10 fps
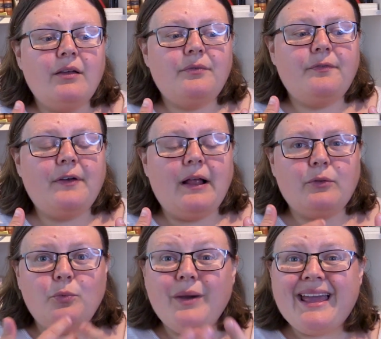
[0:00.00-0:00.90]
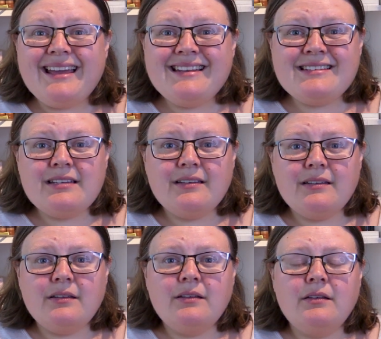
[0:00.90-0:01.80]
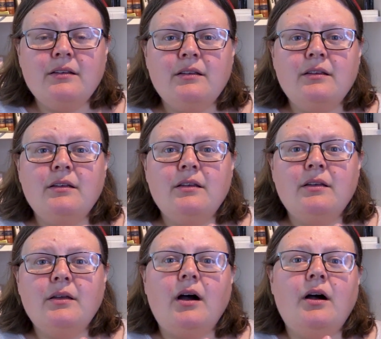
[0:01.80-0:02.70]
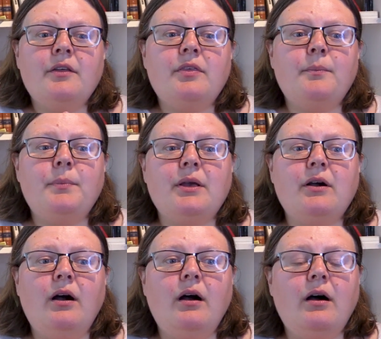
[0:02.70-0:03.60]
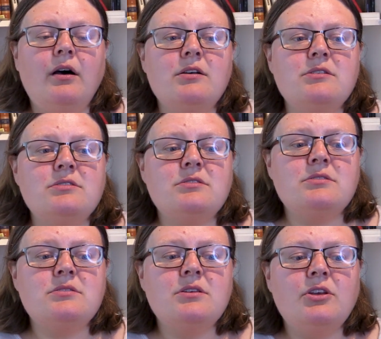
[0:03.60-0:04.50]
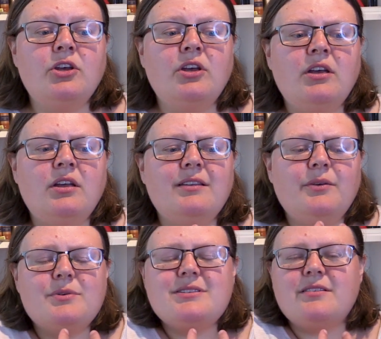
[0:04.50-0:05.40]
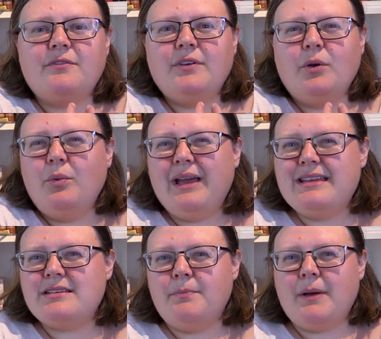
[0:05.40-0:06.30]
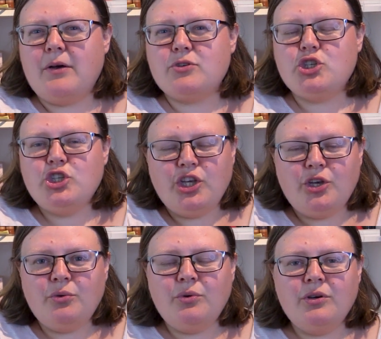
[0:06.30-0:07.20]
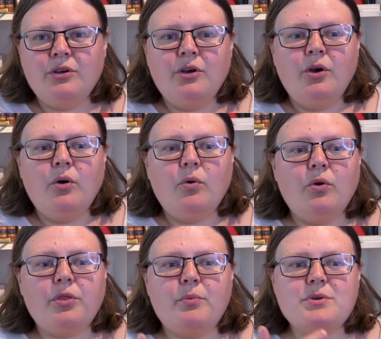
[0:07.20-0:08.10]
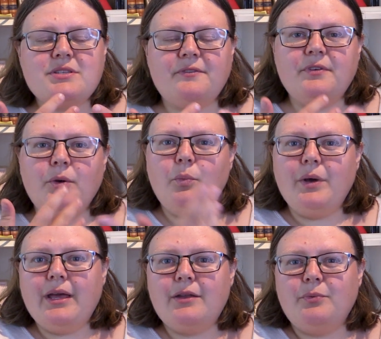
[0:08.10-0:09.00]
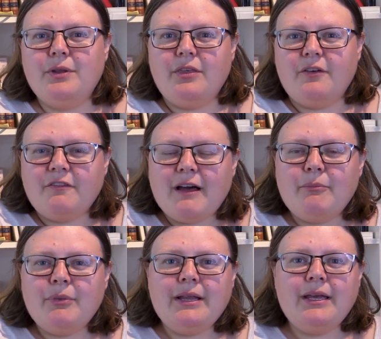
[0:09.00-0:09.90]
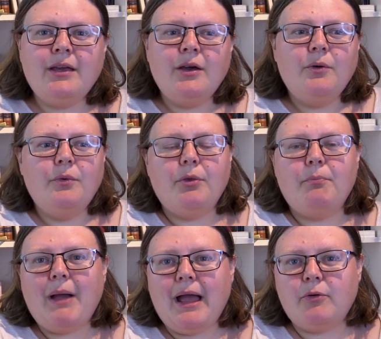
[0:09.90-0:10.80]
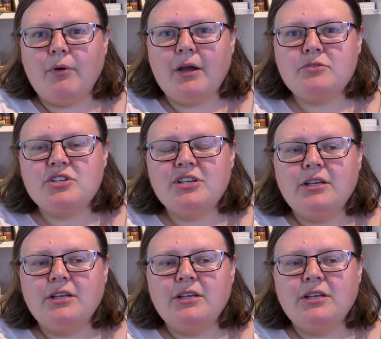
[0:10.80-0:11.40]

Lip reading: felt weird, either because there was something weird about you, or there was something weird with your family, with your background,